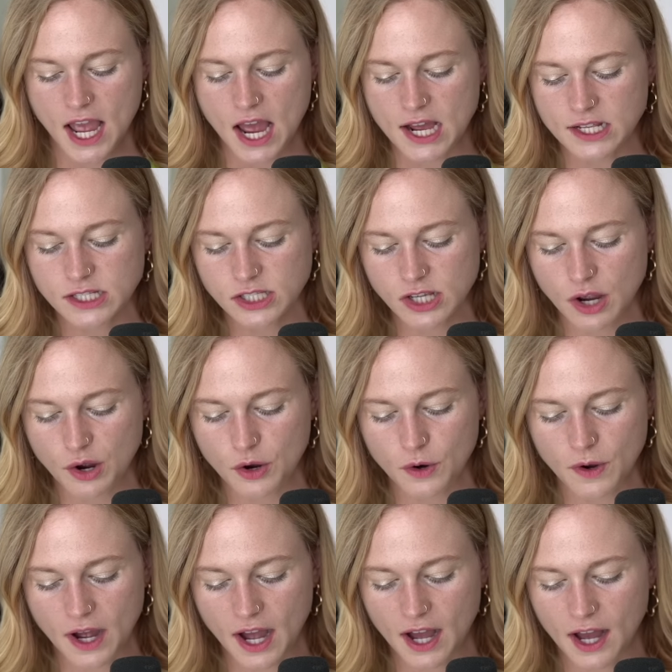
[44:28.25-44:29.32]
And
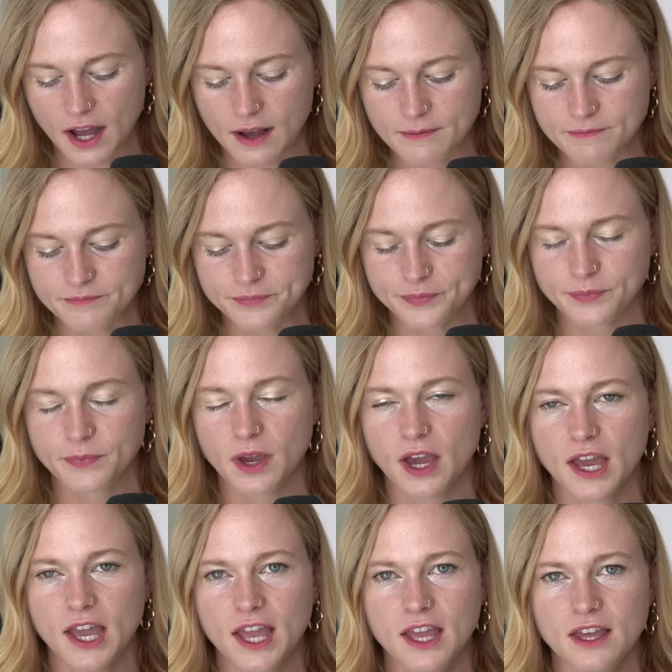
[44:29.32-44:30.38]
so, um,
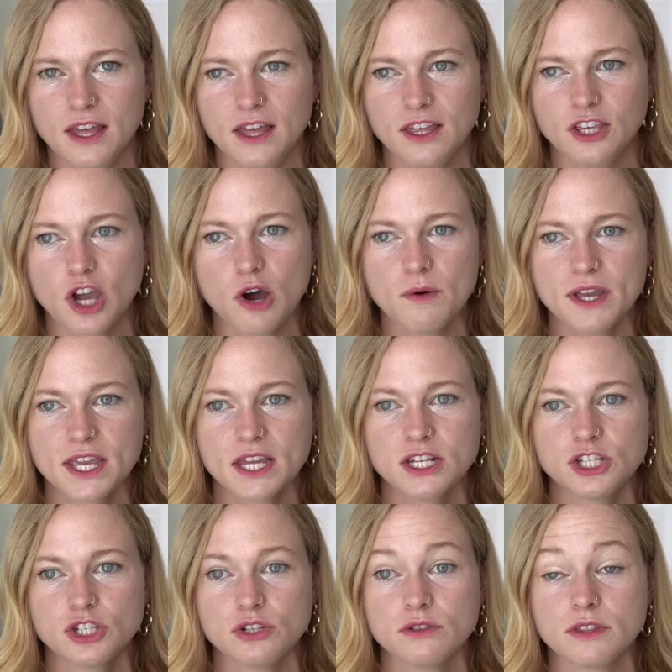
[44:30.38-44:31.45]
it, going
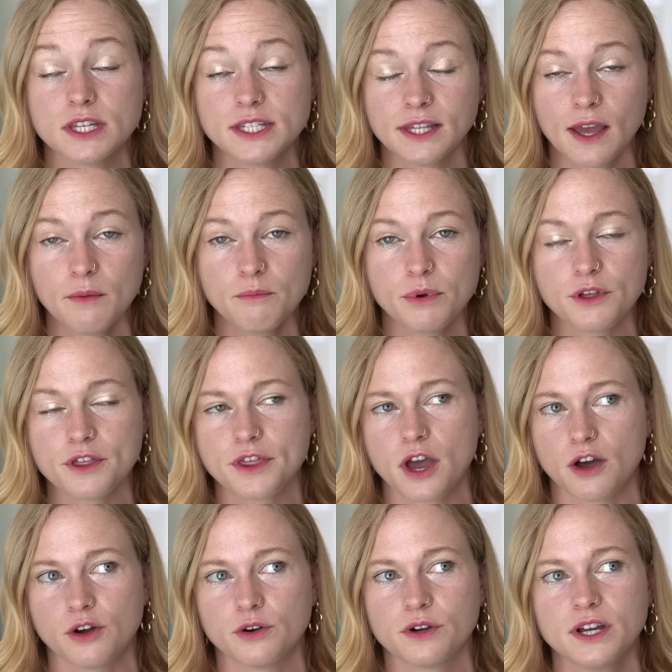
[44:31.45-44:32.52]
into the temple,
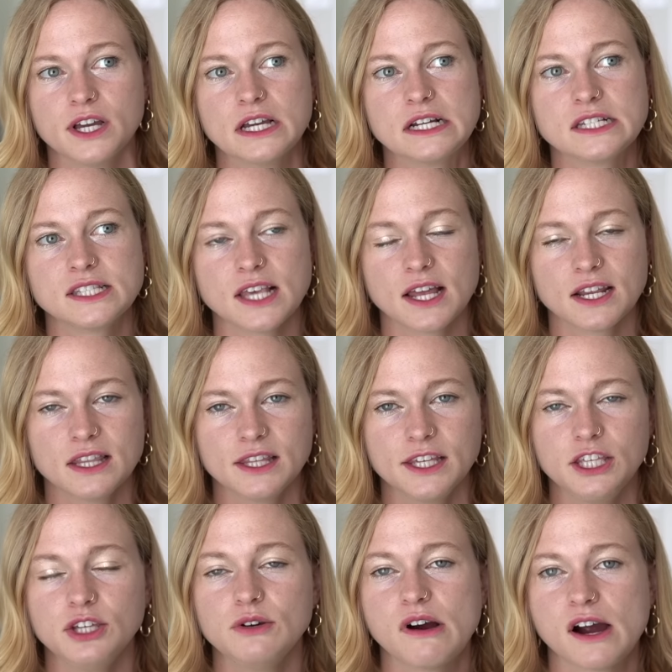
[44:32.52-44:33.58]
though, suddenly
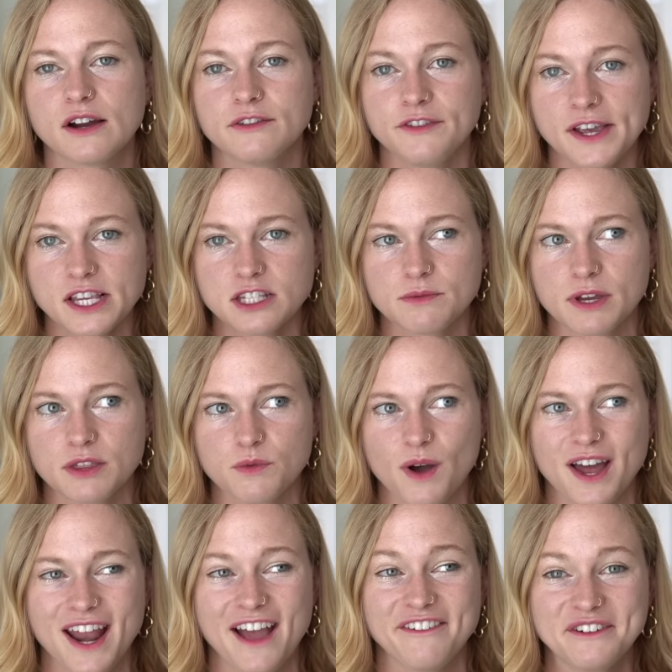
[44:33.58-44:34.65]
you are faced with
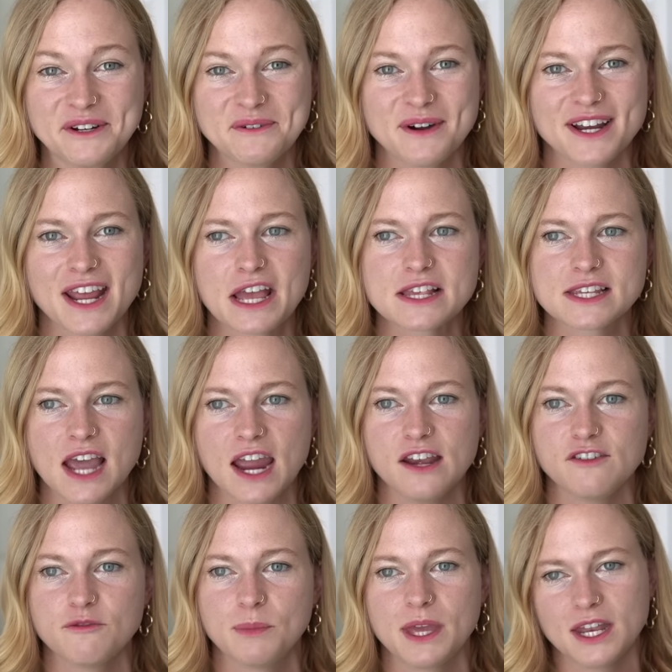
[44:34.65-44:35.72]
what everyone has kind
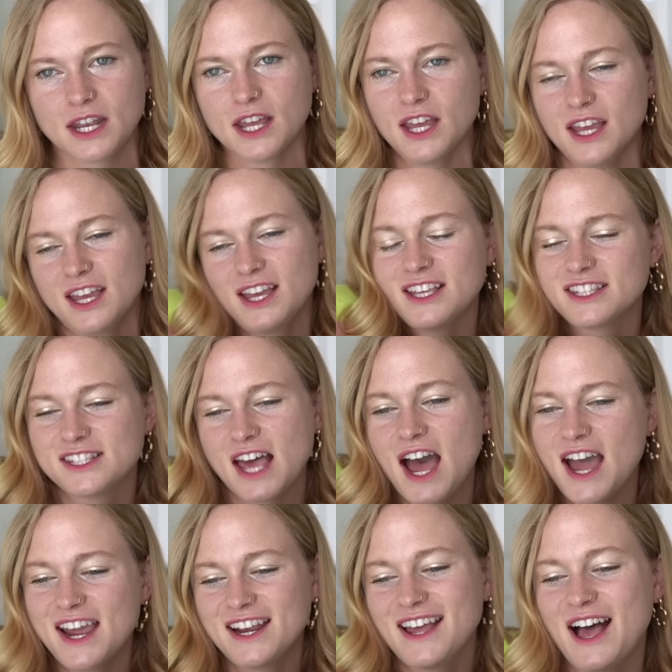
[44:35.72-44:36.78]
of been
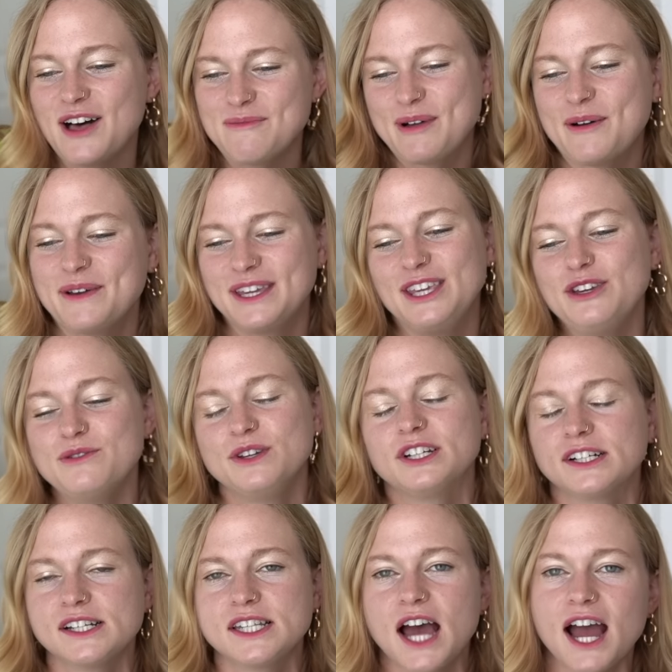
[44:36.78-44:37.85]
side elbowing you your
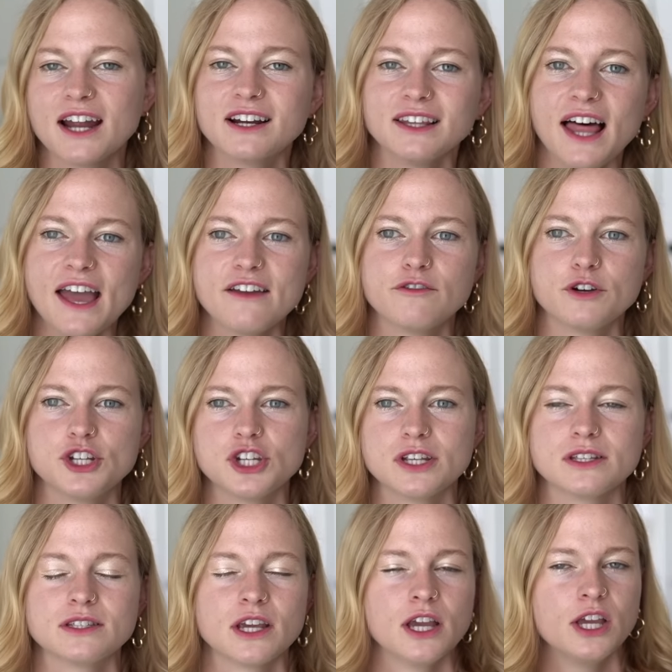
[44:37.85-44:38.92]
entire life, which
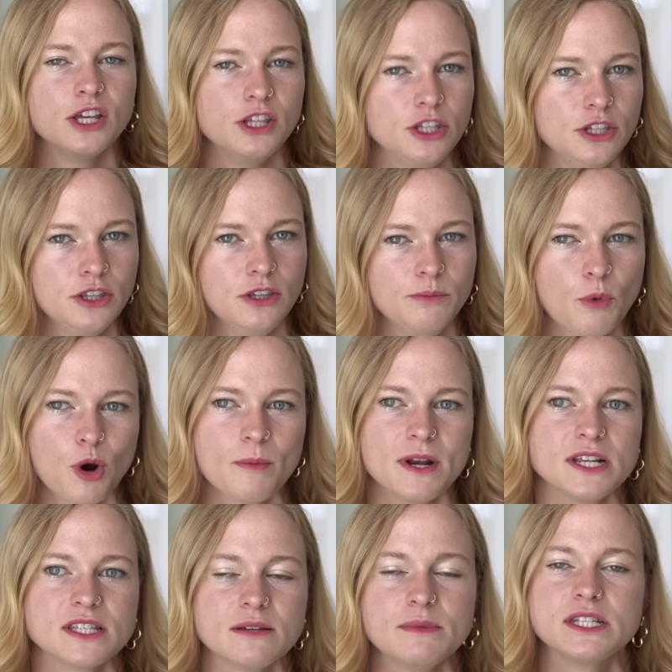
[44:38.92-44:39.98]
is
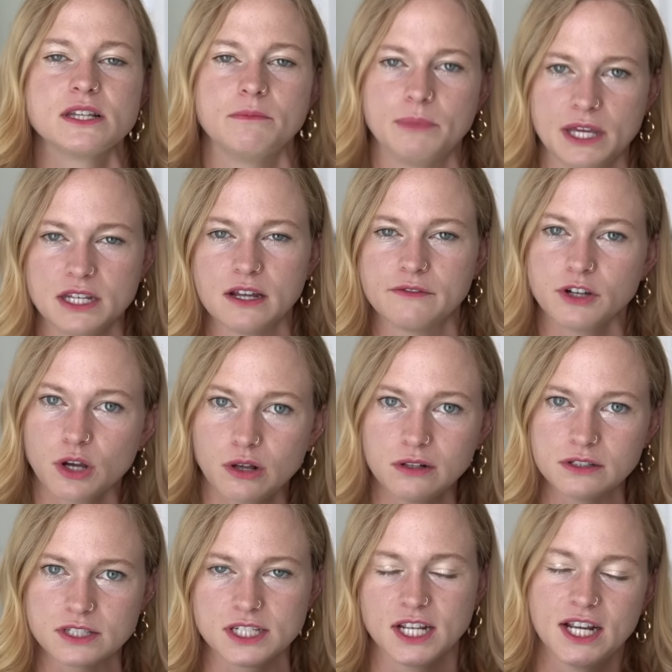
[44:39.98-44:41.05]
Mormonism is a bit of a
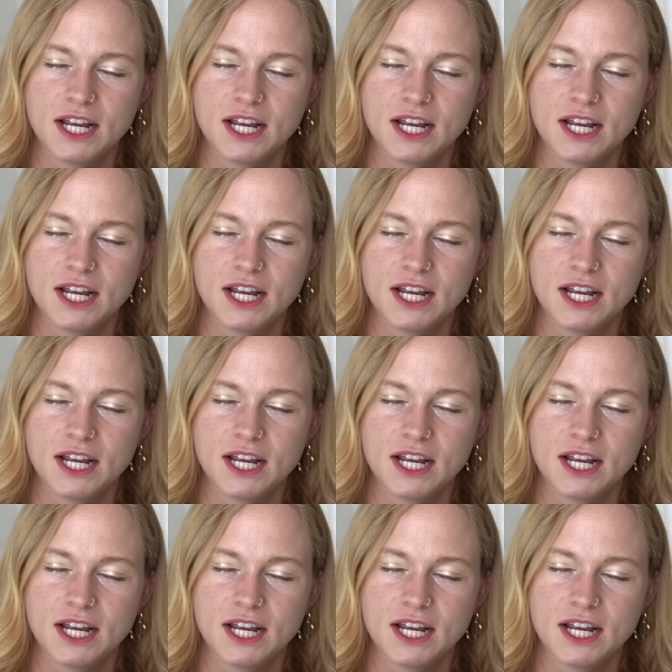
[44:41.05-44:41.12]
cult.